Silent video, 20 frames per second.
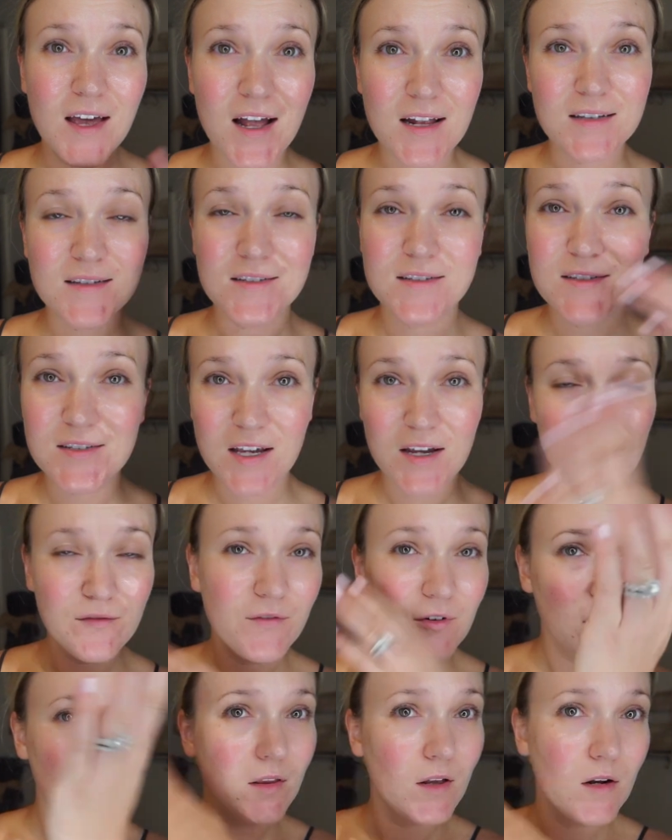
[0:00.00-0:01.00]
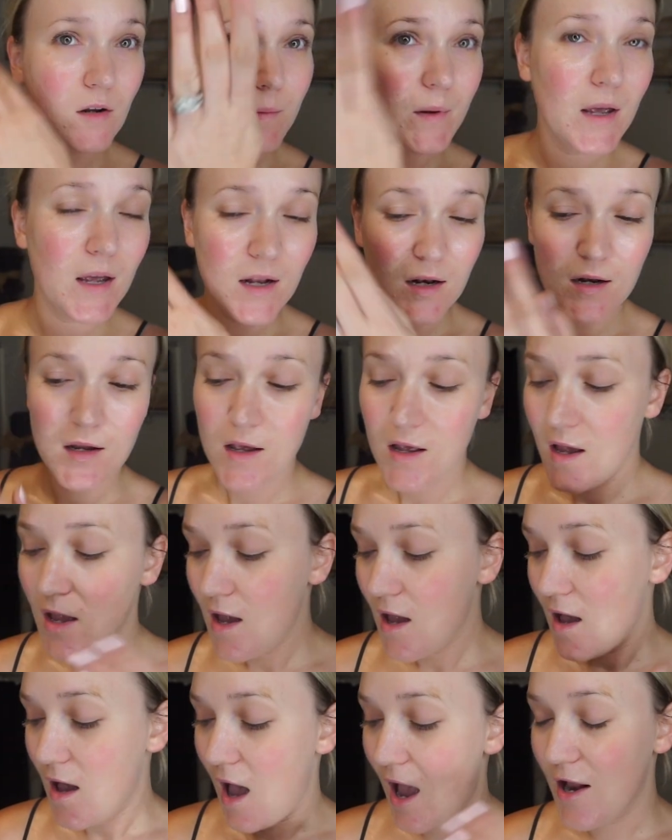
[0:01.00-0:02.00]
that sit for a little bit.
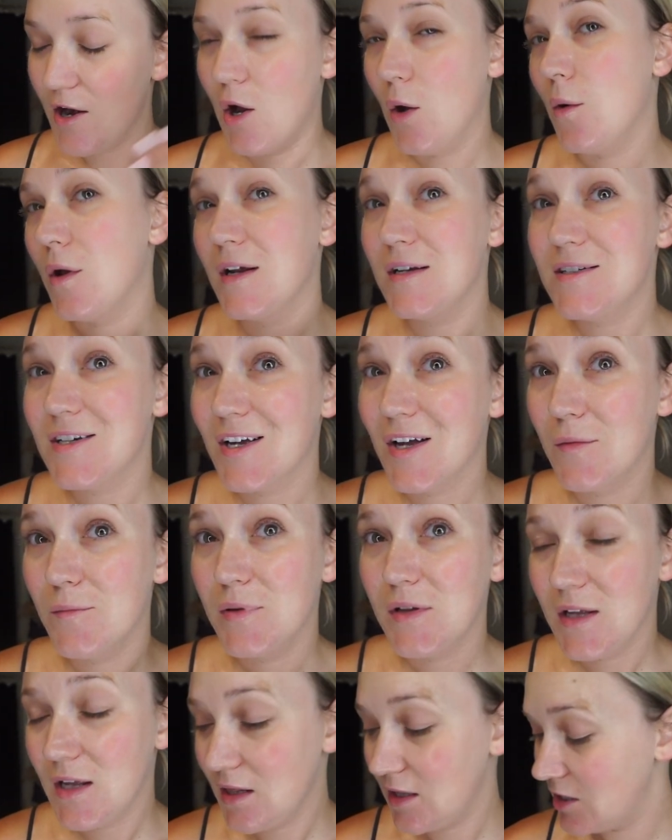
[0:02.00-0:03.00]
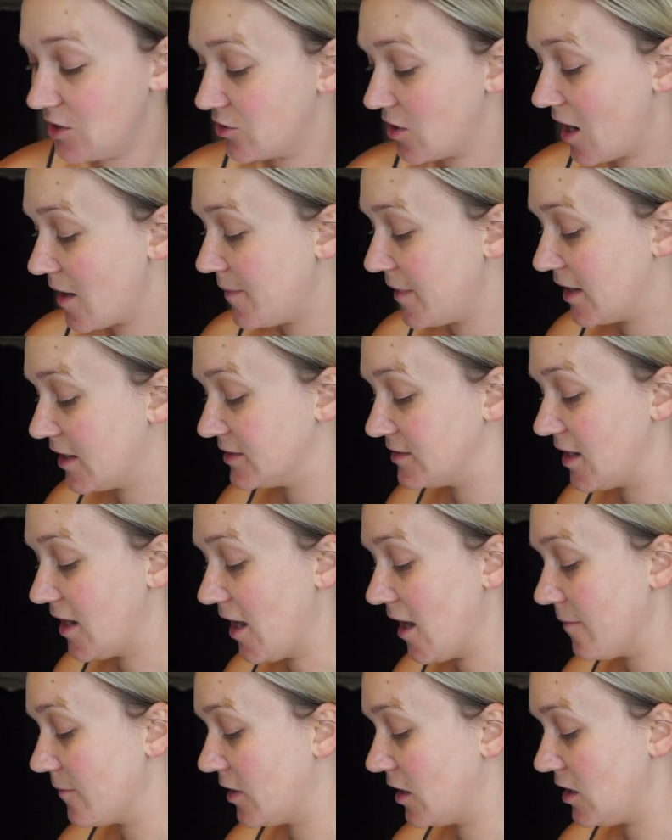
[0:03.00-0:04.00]
I don't want it to completely dry because I
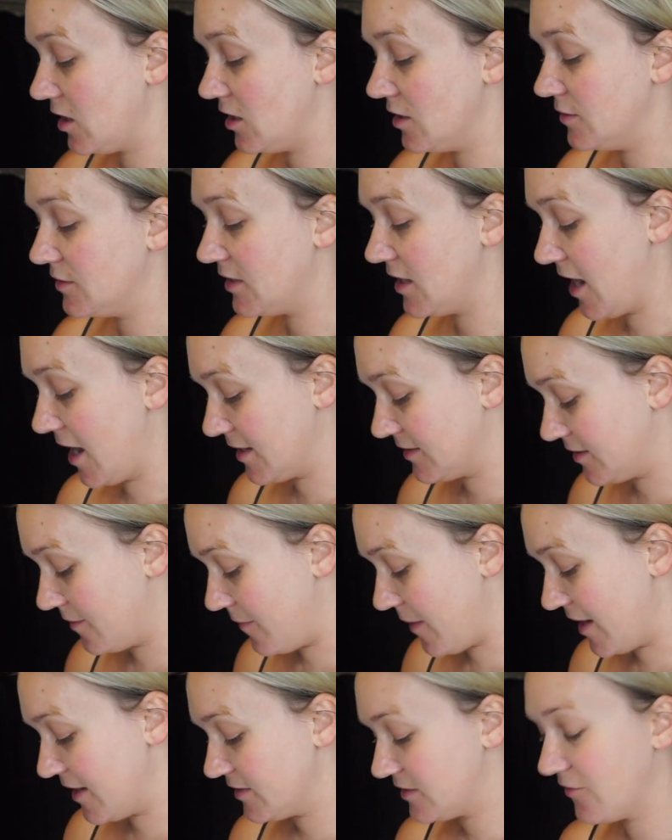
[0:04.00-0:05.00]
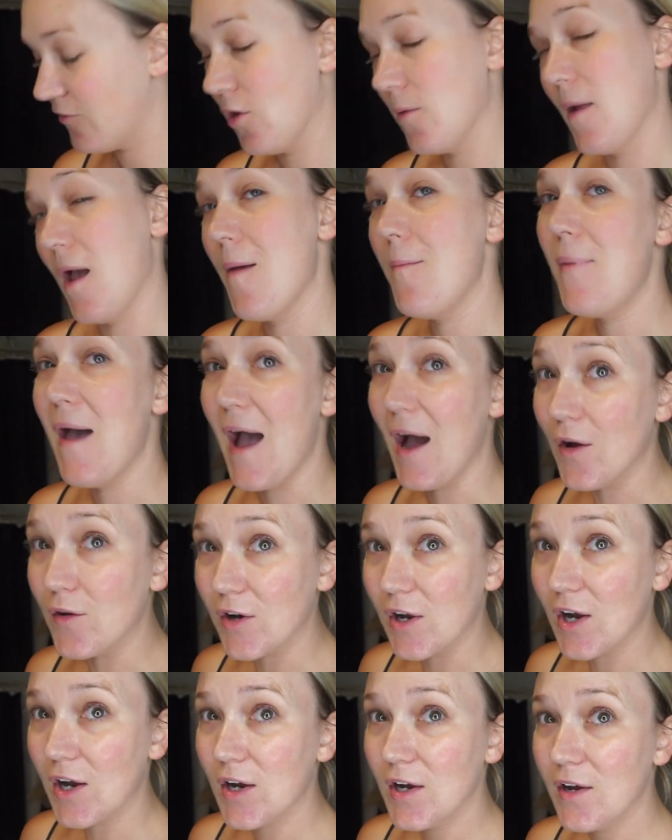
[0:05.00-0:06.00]
am gonna use it as a base for my
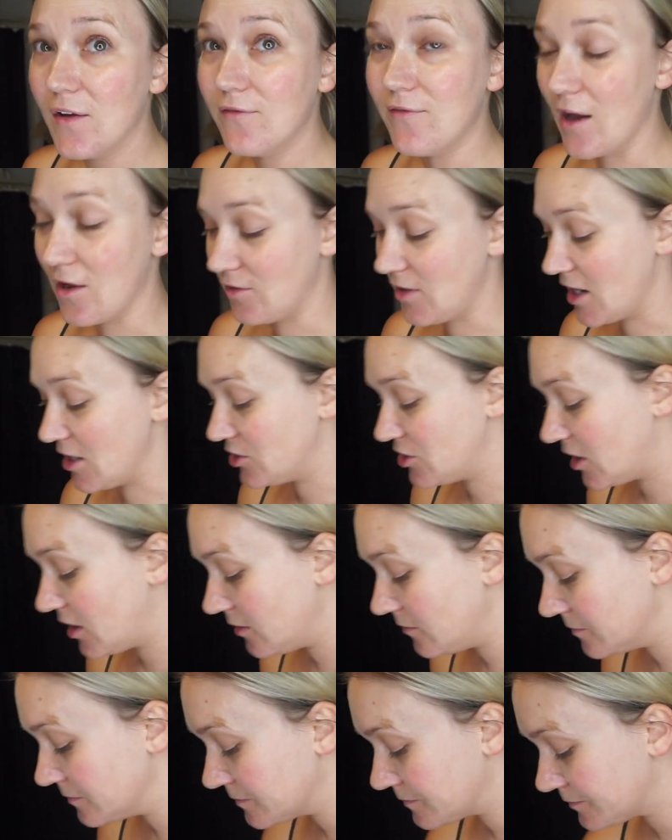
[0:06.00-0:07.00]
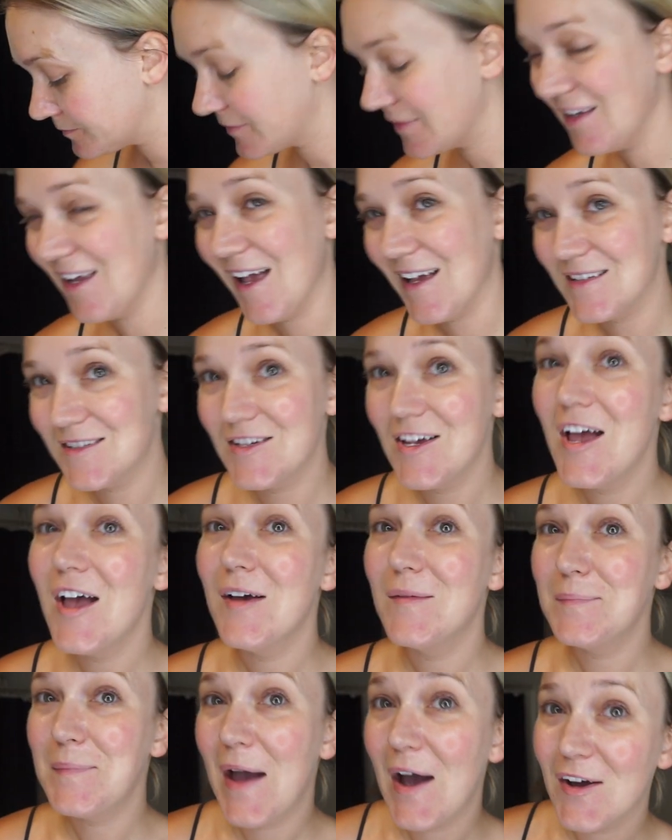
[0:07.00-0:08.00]
powder foundation. Yes,
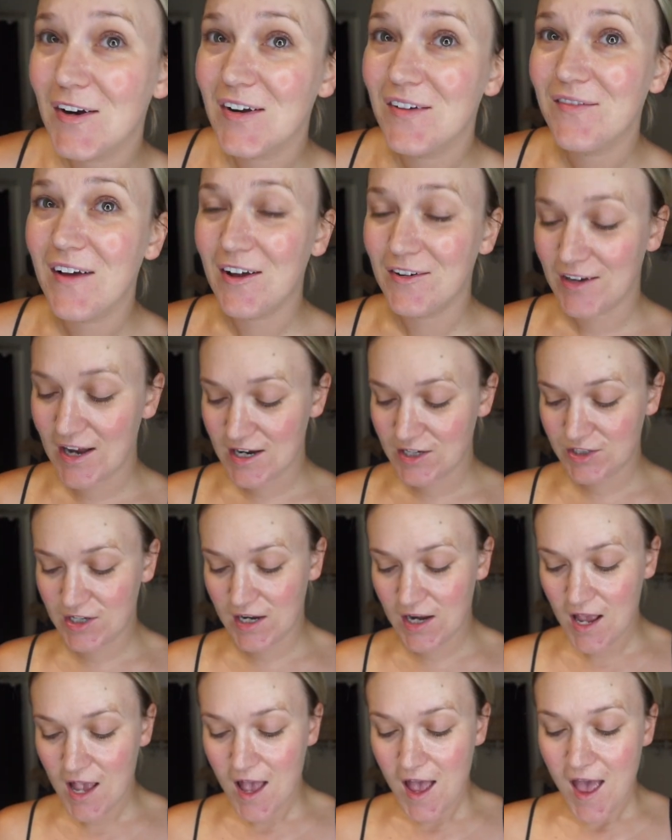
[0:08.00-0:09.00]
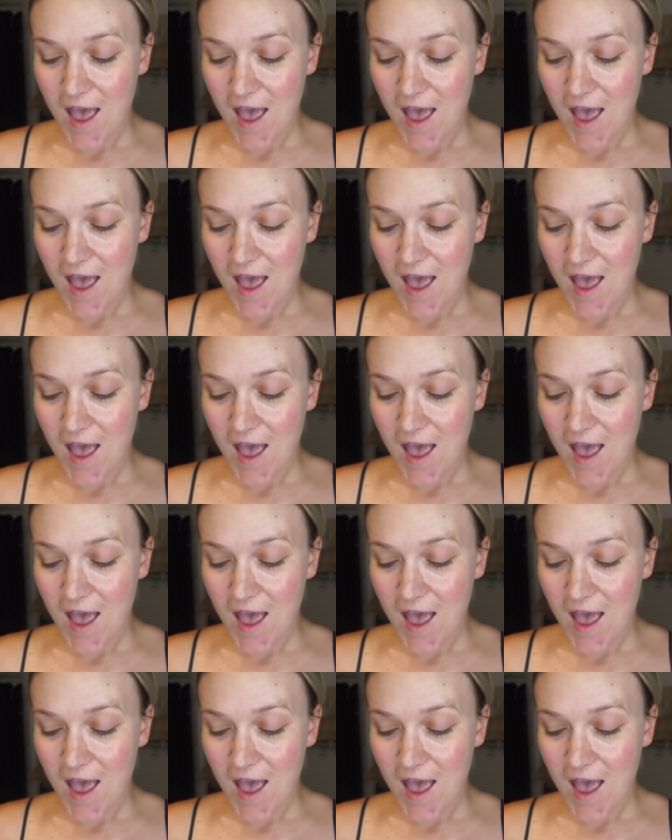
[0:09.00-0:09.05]
powder foundation.